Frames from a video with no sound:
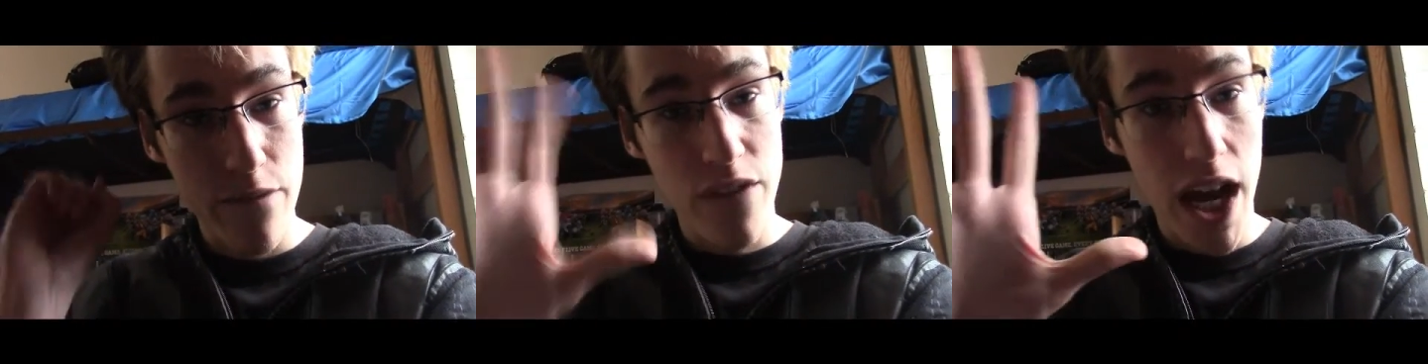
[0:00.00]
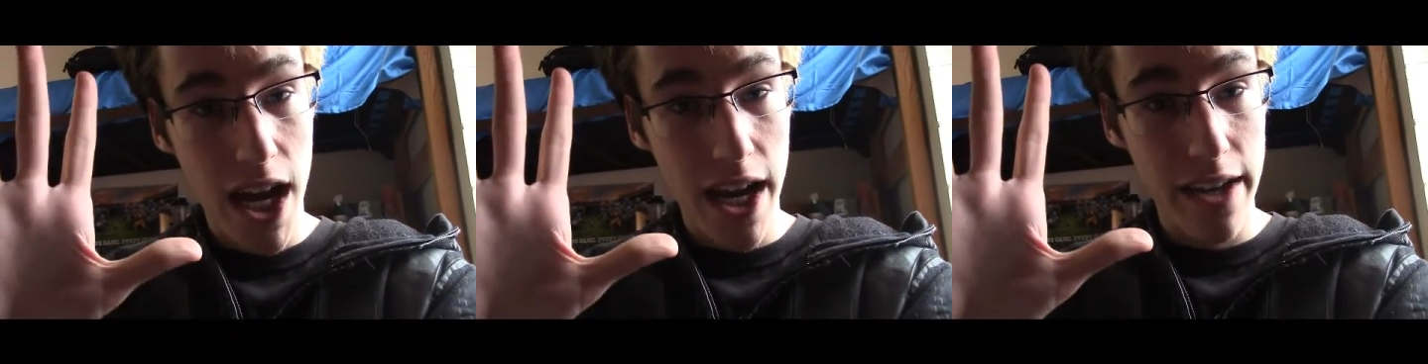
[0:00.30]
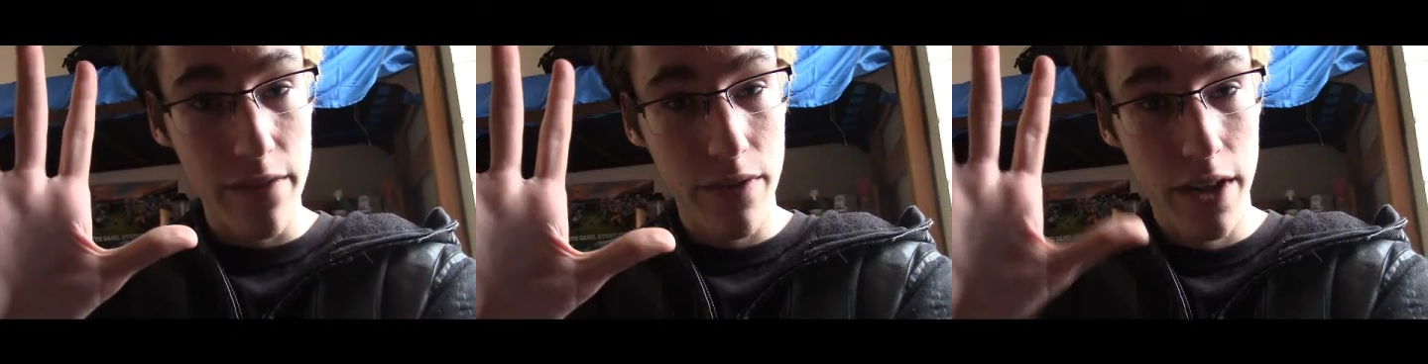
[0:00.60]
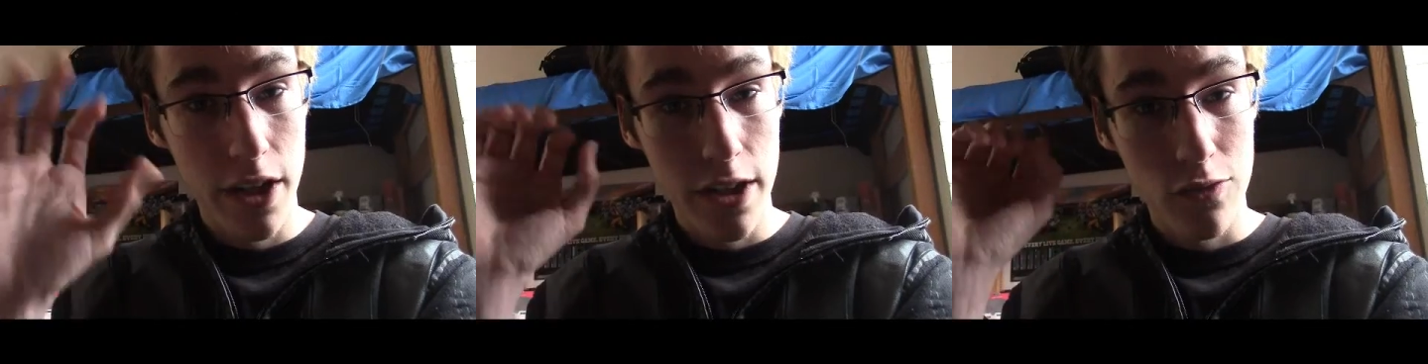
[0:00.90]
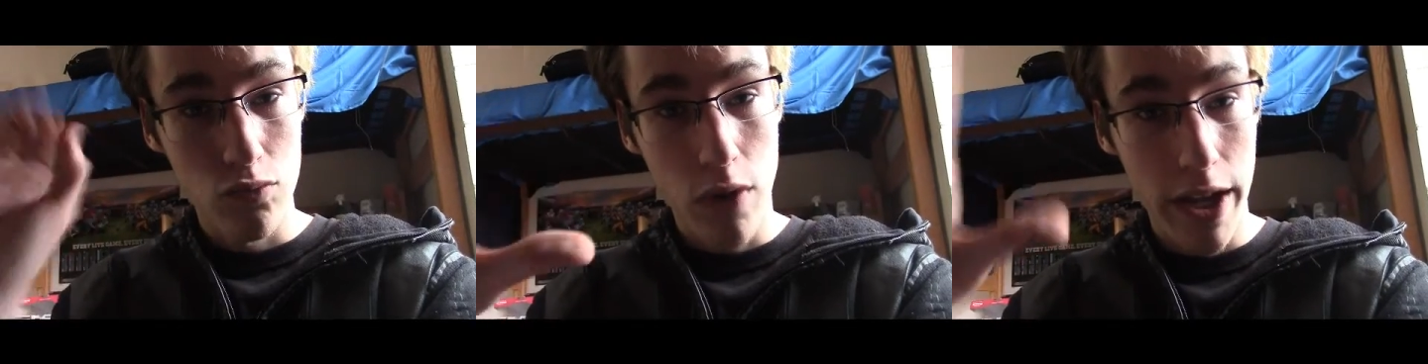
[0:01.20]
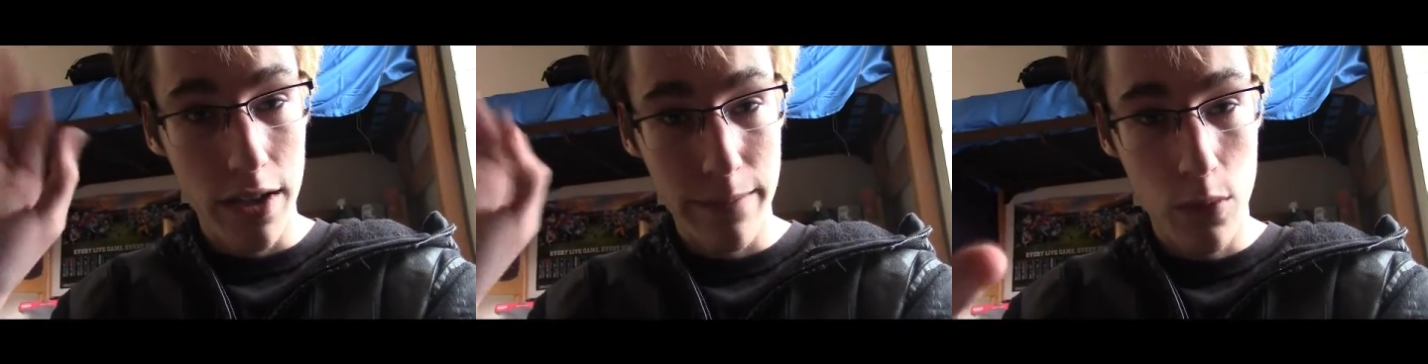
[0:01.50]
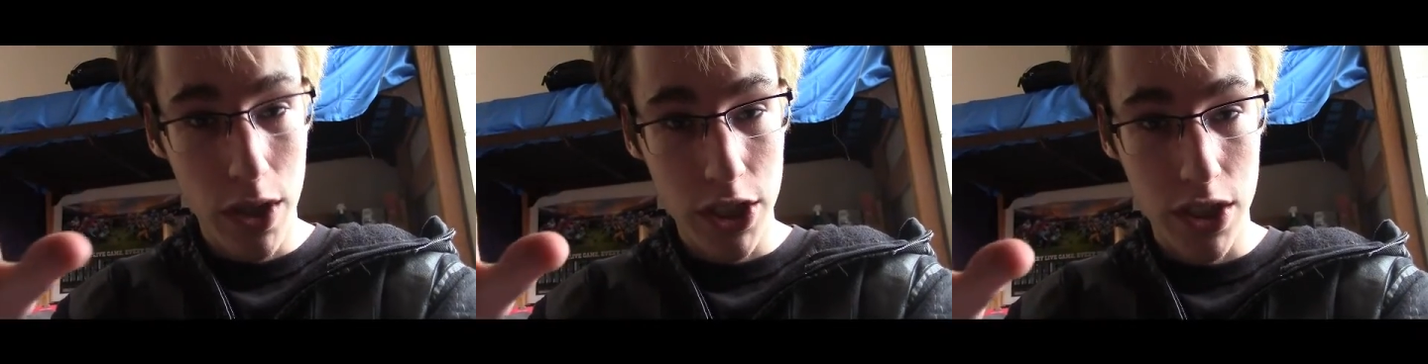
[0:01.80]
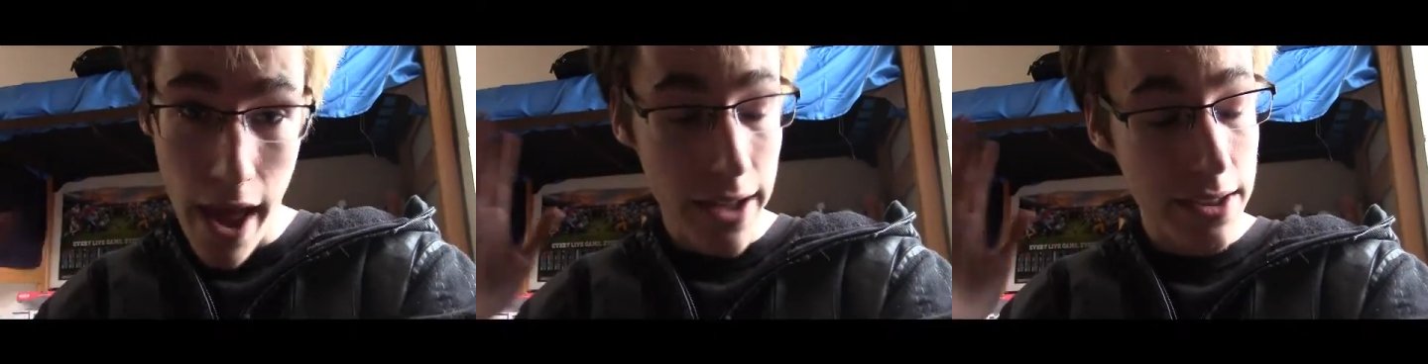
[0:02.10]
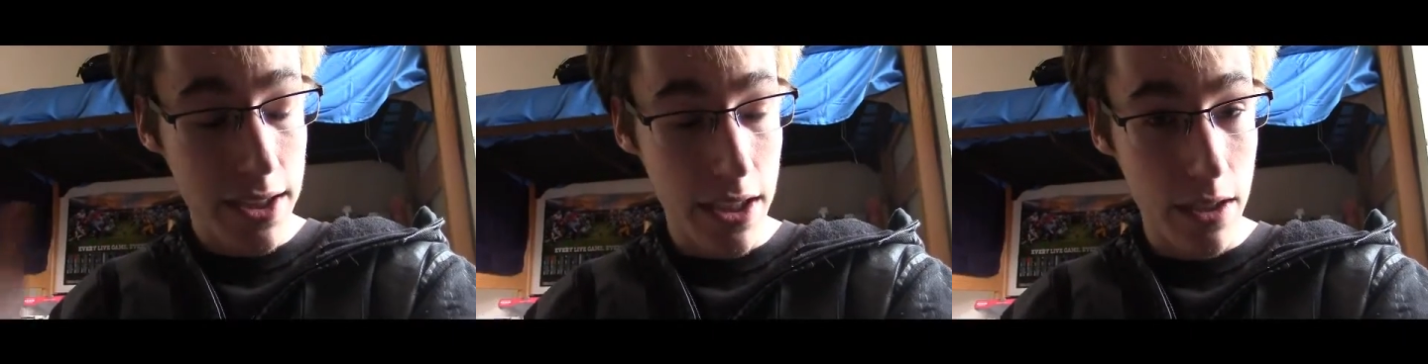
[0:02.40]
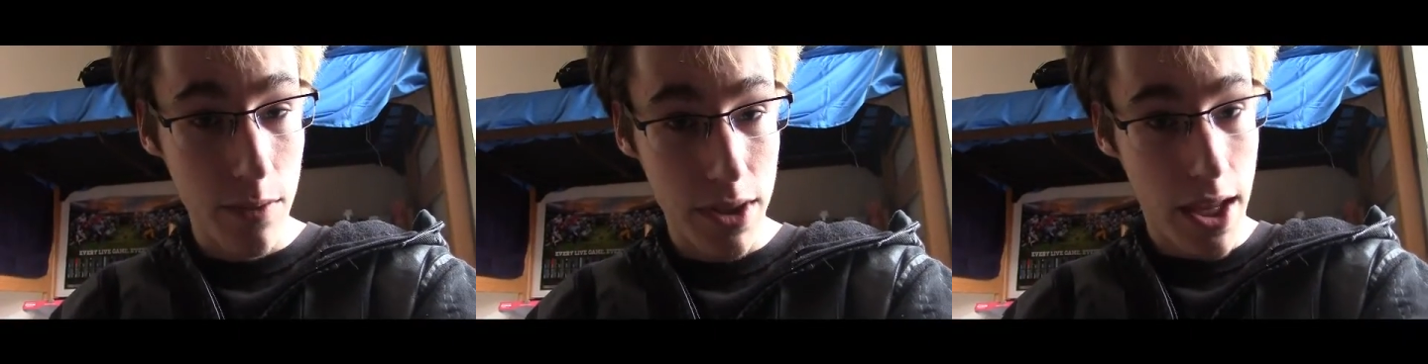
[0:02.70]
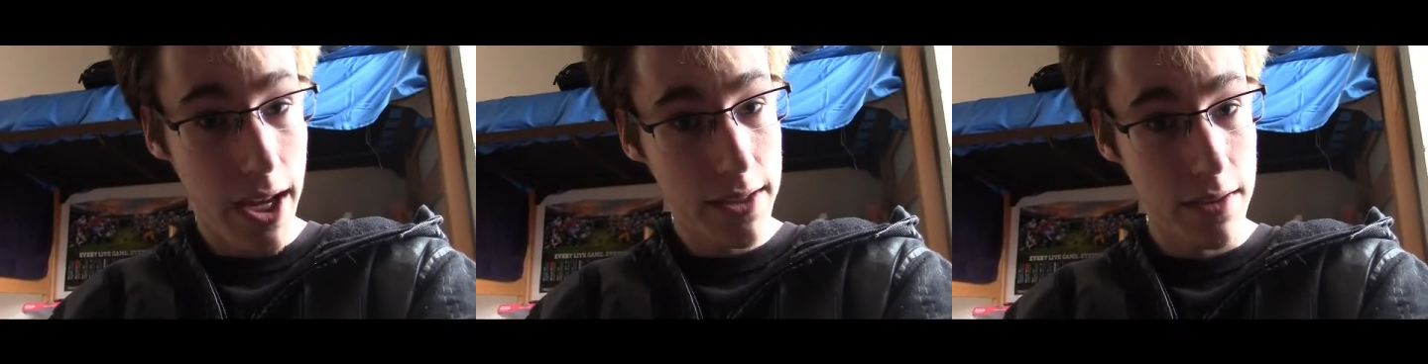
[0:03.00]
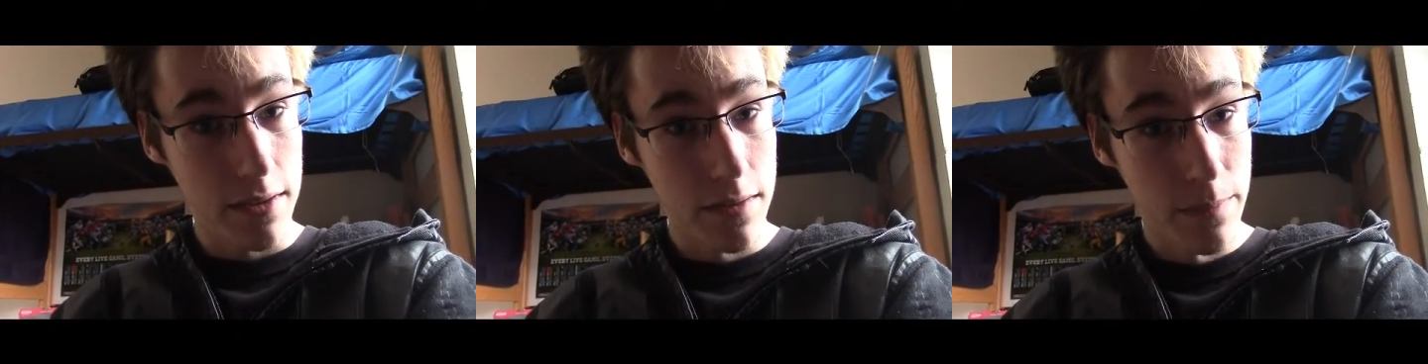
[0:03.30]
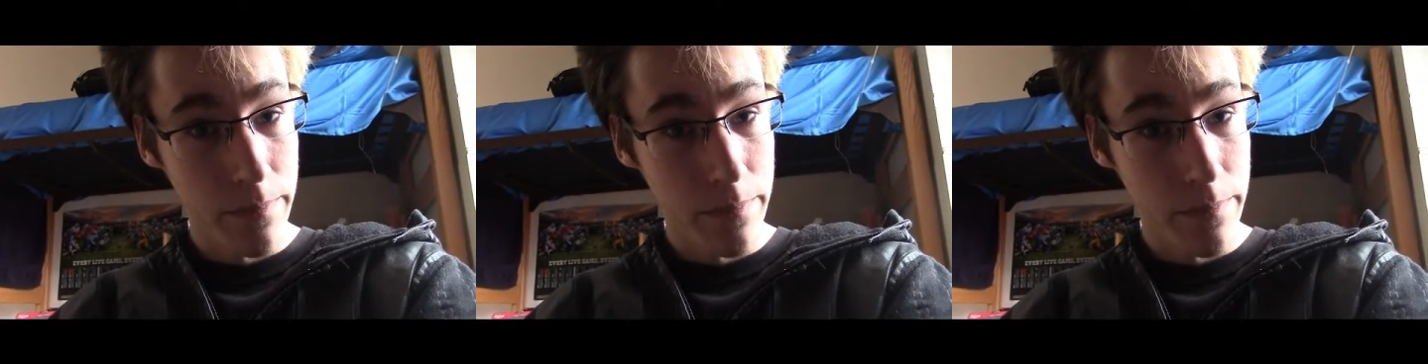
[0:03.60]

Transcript: five random questions and seeing what the answer.